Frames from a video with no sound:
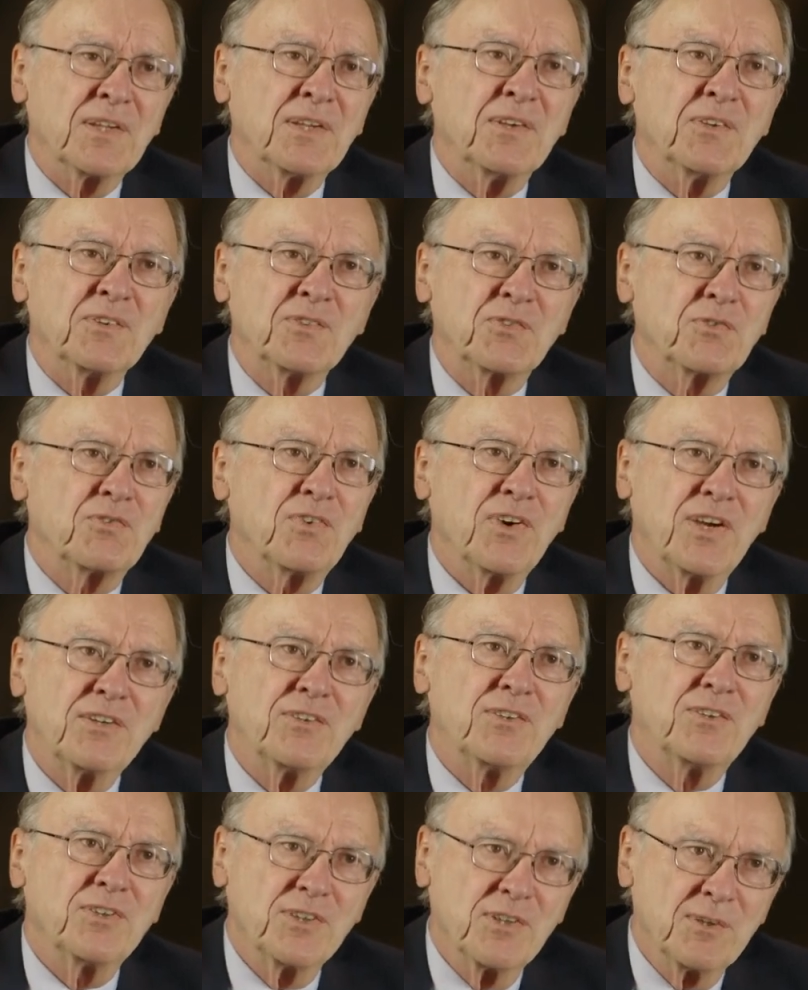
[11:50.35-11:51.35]
is
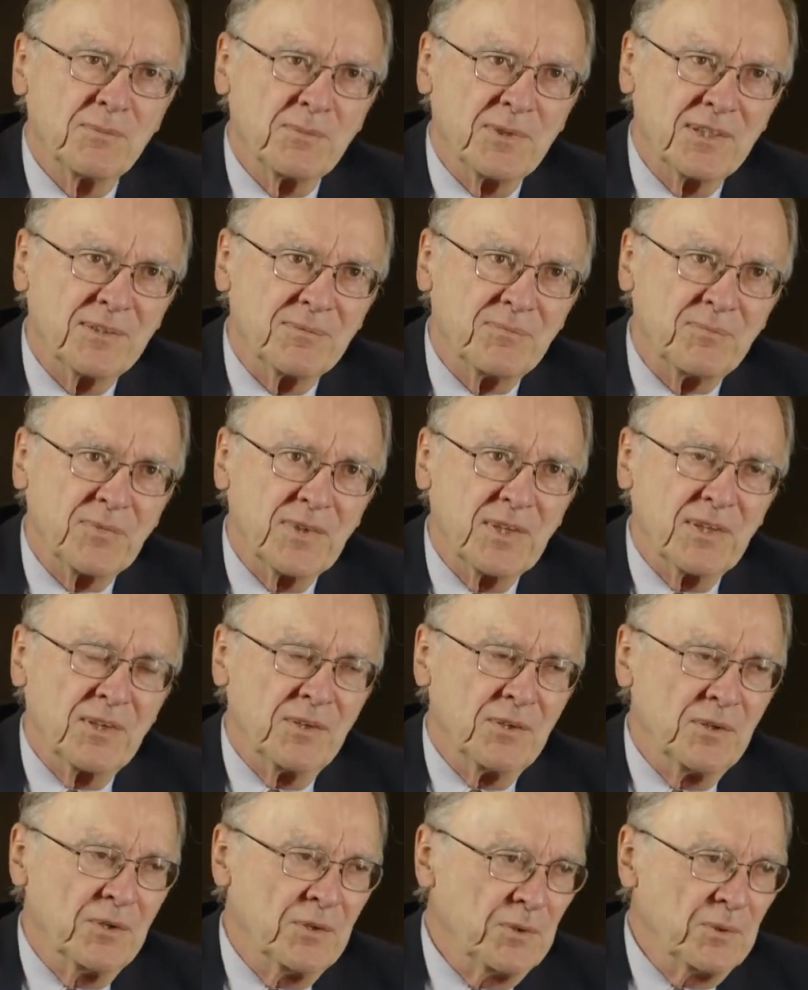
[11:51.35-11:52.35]
Fred Terman,
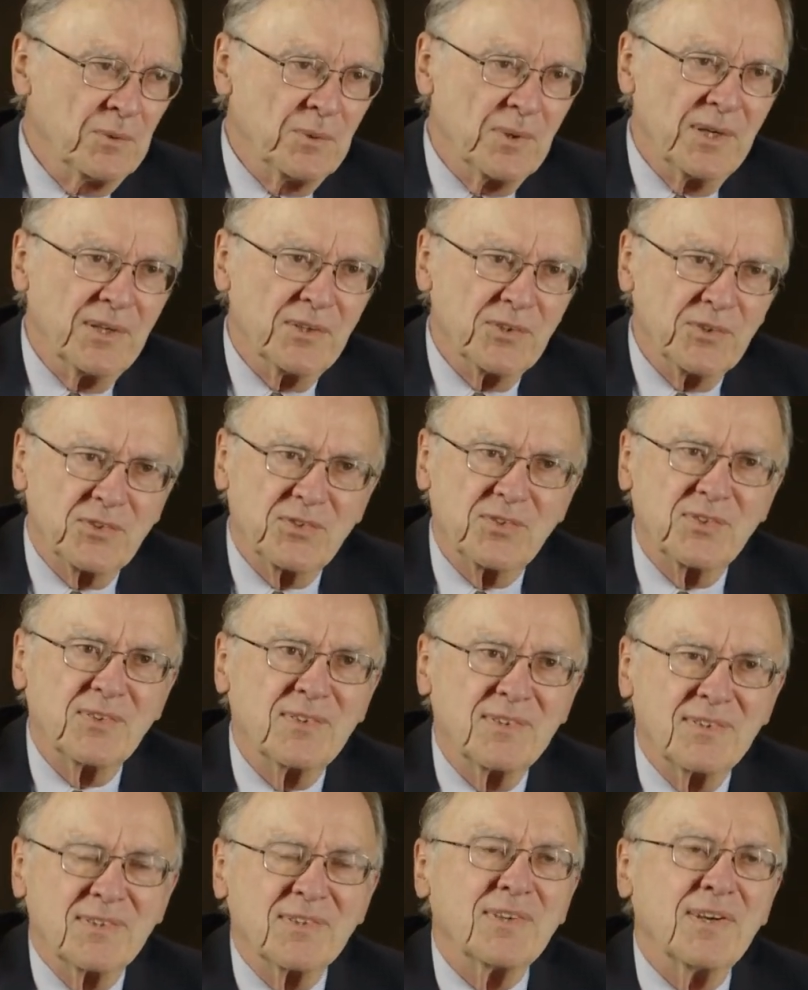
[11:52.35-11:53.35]
who was
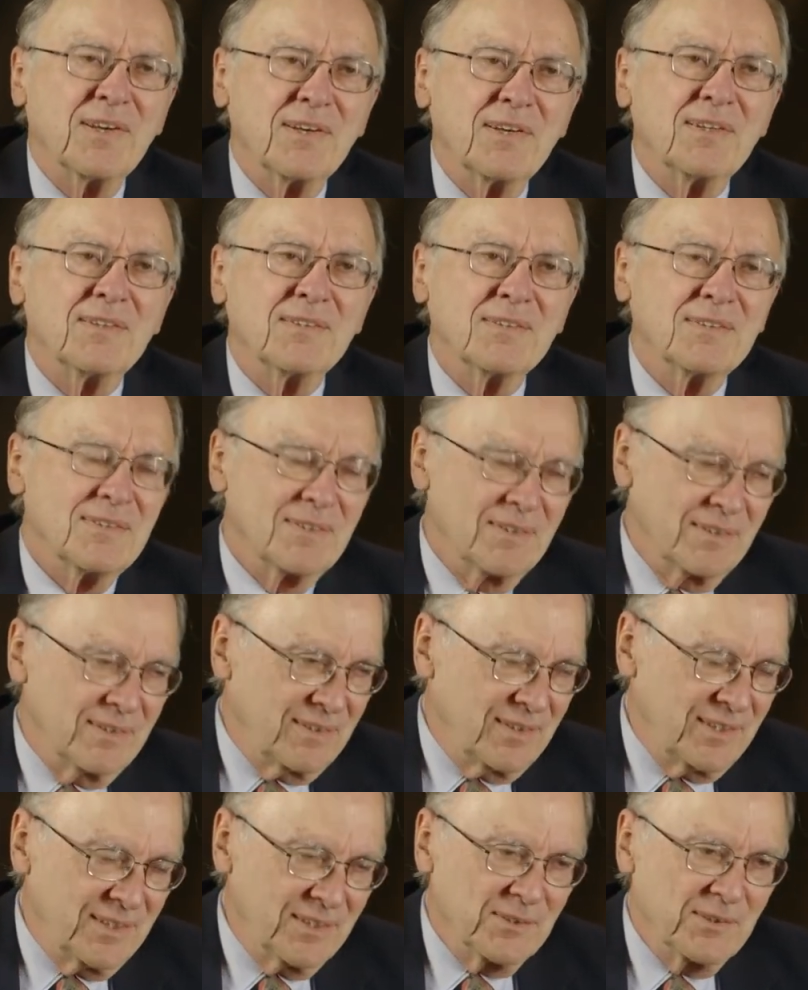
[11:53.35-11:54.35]
uh,
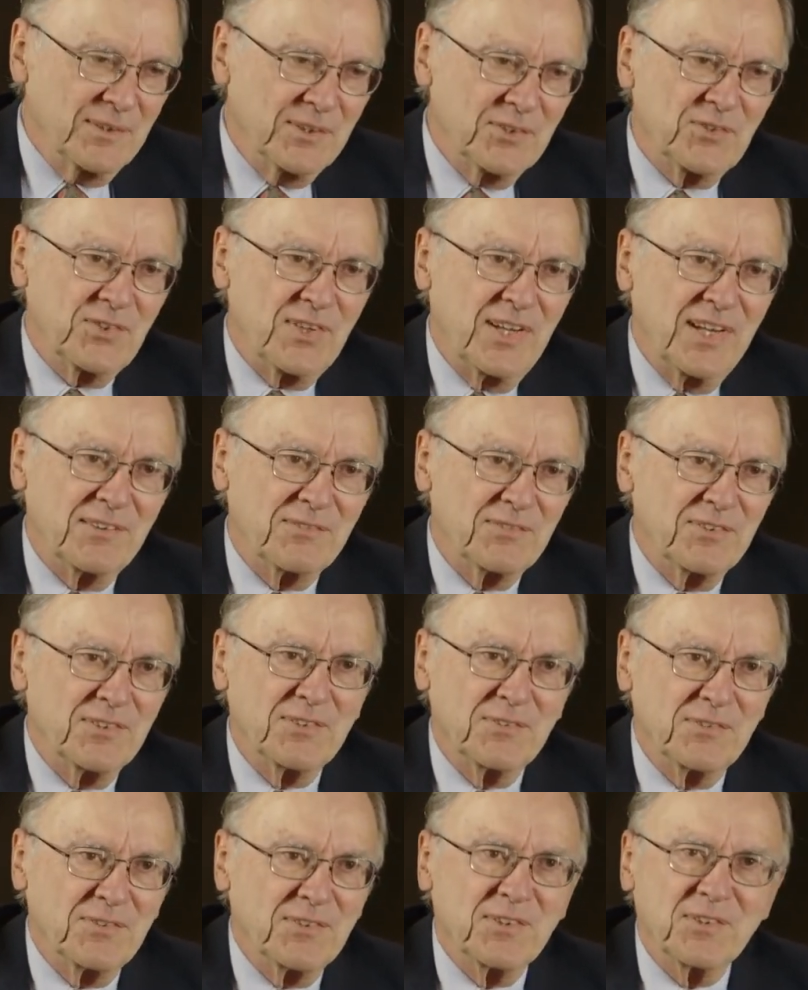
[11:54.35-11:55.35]
here at
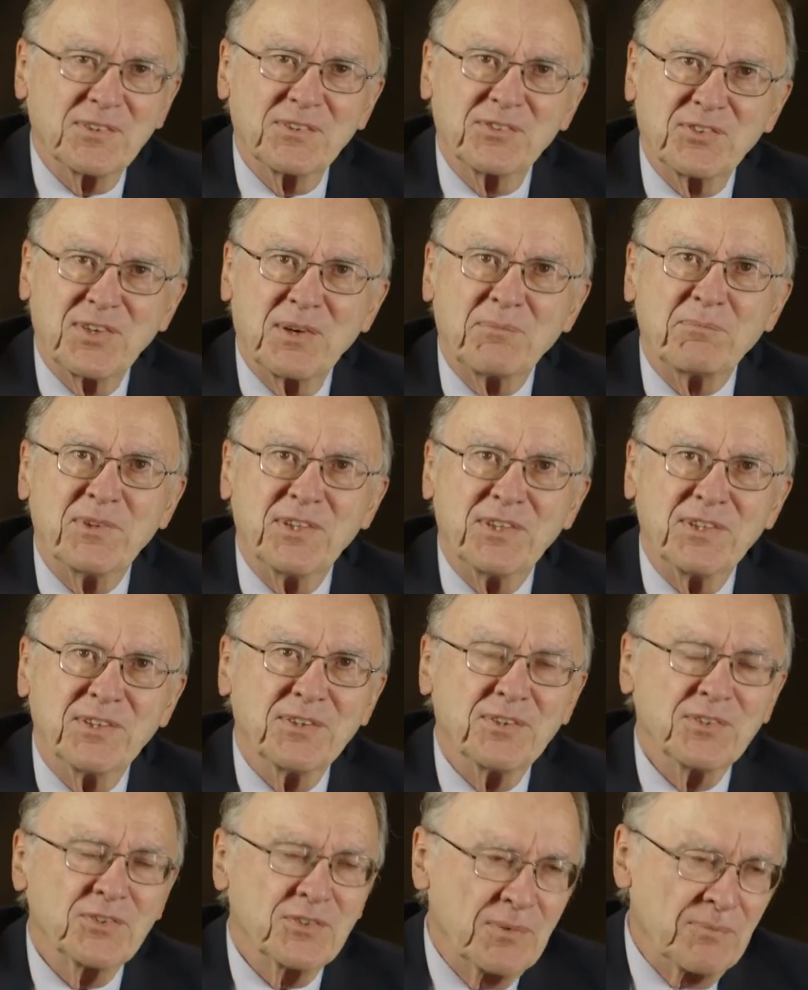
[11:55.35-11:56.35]
Stanford for some
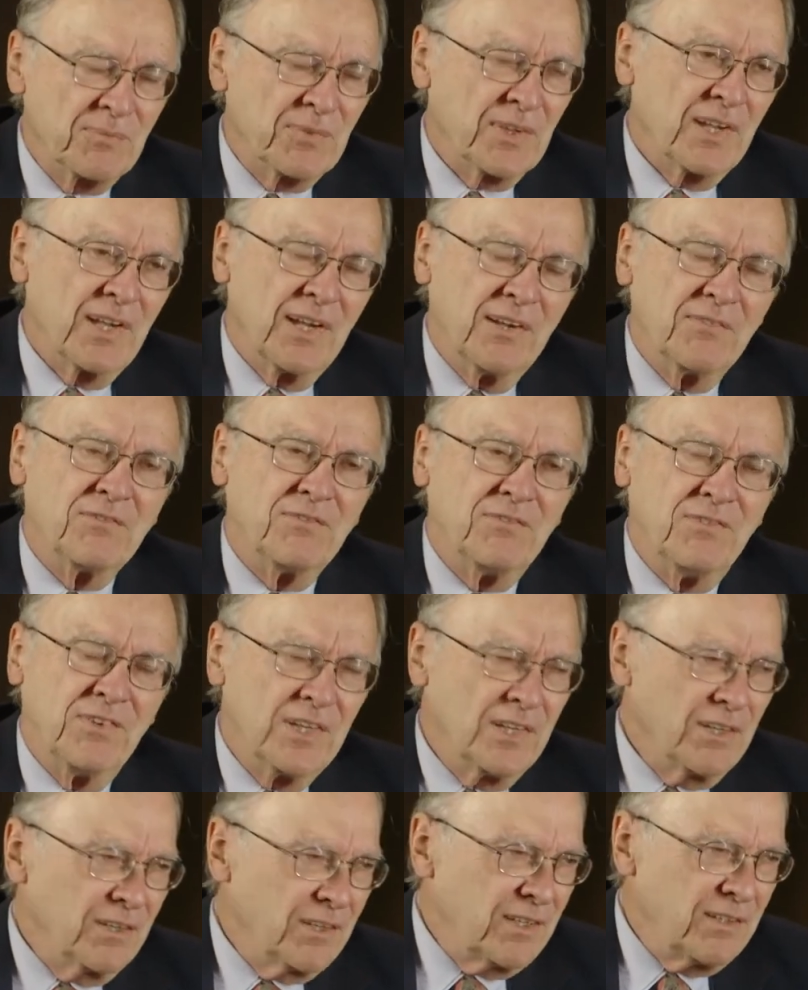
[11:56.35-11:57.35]
years and
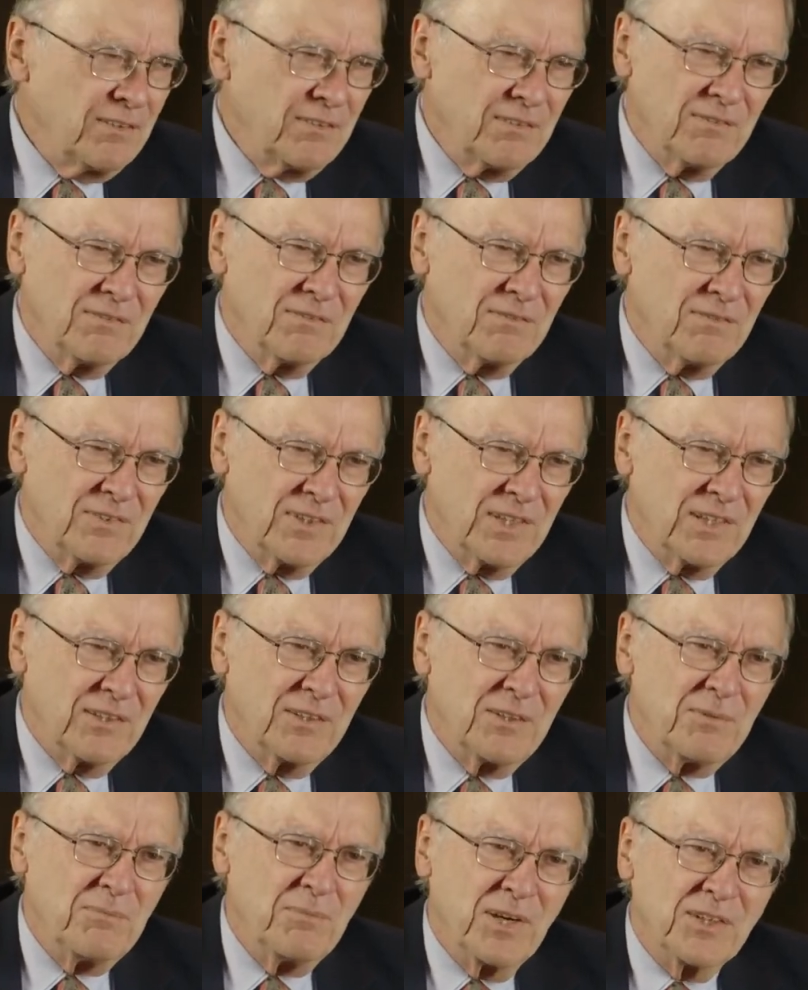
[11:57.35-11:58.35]
very,
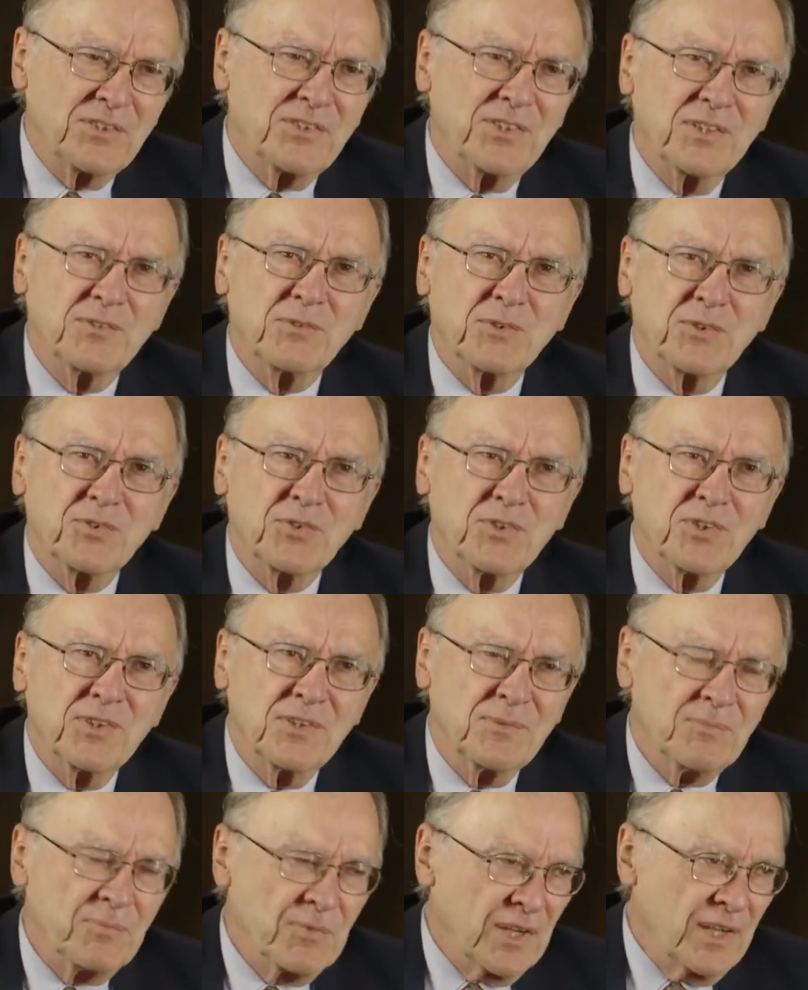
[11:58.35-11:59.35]
very much
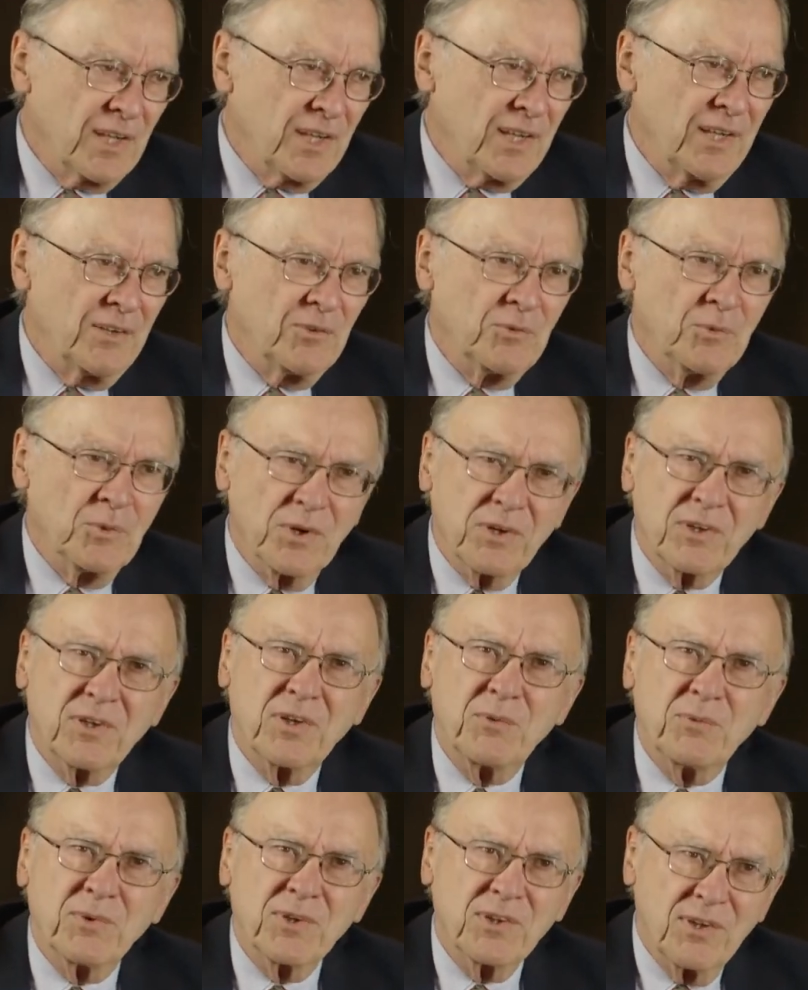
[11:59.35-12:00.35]
interested in
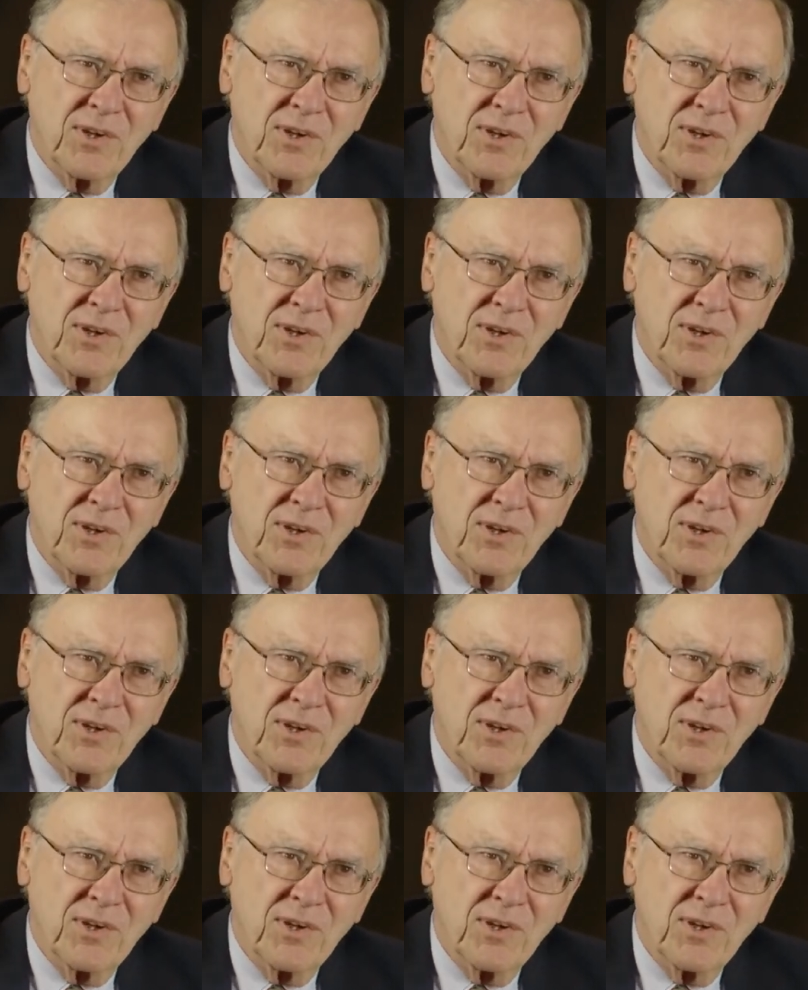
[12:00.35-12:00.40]
working with